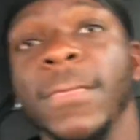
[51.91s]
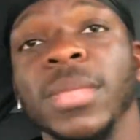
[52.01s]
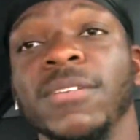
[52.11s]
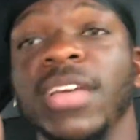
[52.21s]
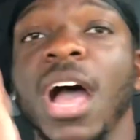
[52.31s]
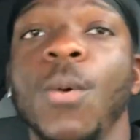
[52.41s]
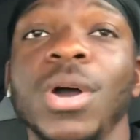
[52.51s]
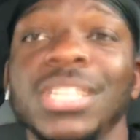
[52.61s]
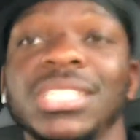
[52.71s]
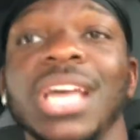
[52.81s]
If y'all
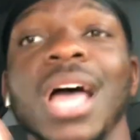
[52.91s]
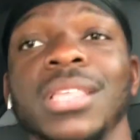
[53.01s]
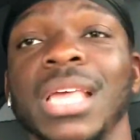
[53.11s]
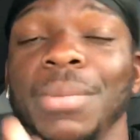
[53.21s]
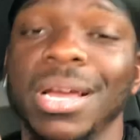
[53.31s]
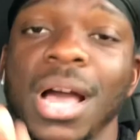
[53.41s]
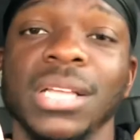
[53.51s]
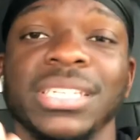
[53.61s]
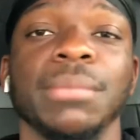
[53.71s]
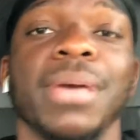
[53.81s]
want to see other type of
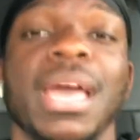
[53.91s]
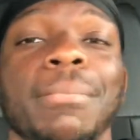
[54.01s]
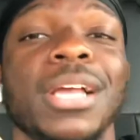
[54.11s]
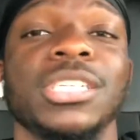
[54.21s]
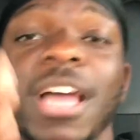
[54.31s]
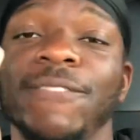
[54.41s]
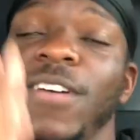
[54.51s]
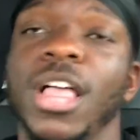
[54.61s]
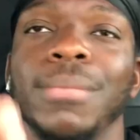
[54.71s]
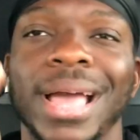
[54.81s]
content, man, make sure y'all
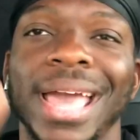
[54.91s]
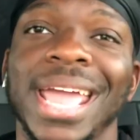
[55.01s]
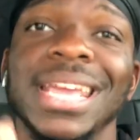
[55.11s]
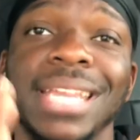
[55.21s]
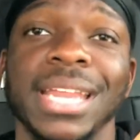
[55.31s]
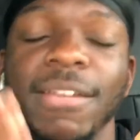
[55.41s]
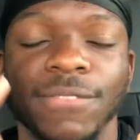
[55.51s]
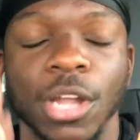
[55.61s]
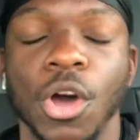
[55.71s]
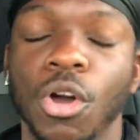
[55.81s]
follow my Ayeeedayday
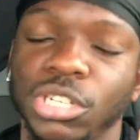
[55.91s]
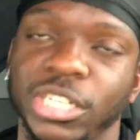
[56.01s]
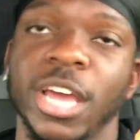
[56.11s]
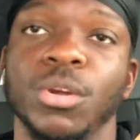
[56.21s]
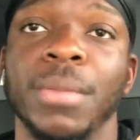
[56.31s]
Vlogs channel,